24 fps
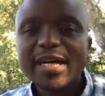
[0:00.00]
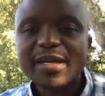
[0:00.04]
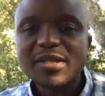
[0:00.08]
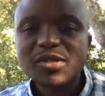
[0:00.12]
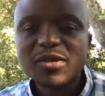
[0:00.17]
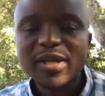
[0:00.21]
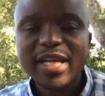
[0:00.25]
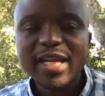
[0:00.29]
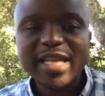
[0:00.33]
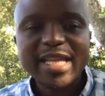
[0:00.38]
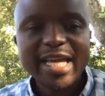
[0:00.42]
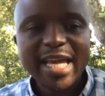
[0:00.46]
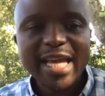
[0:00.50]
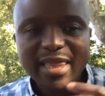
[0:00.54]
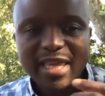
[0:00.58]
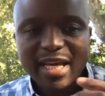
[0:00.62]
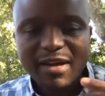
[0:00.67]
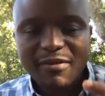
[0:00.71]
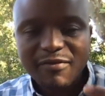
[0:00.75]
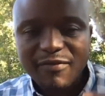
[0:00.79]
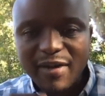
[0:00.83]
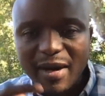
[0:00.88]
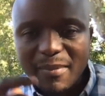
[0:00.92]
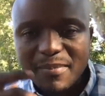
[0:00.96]
so that
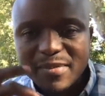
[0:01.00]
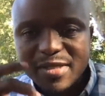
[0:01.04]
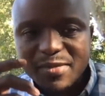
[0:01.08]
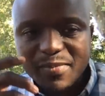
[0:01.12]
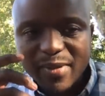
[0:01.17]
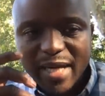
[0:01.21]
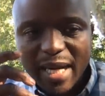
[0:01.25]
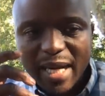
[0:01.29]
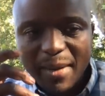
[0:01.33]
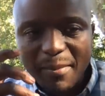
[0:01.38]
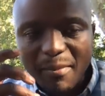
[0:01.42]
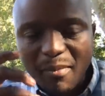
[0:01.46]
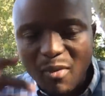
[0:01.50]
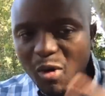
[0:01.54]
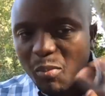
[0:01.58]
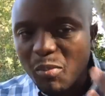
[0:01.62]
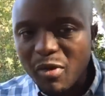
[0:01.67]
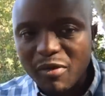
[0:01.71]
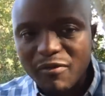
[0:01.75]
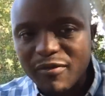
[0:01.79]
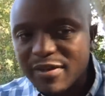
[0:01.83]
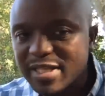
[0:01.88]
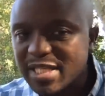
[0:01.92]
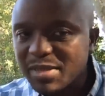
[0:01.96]
their farms become more
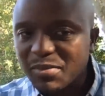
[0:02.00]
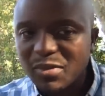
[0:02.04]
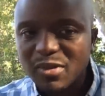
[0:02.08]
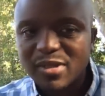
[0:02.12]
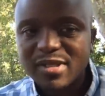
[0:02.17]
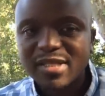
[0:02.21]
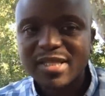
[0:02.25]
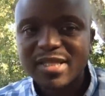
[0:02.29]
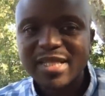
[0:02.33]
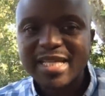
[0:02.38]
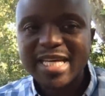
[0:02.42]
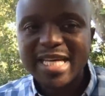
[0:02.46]
profitable.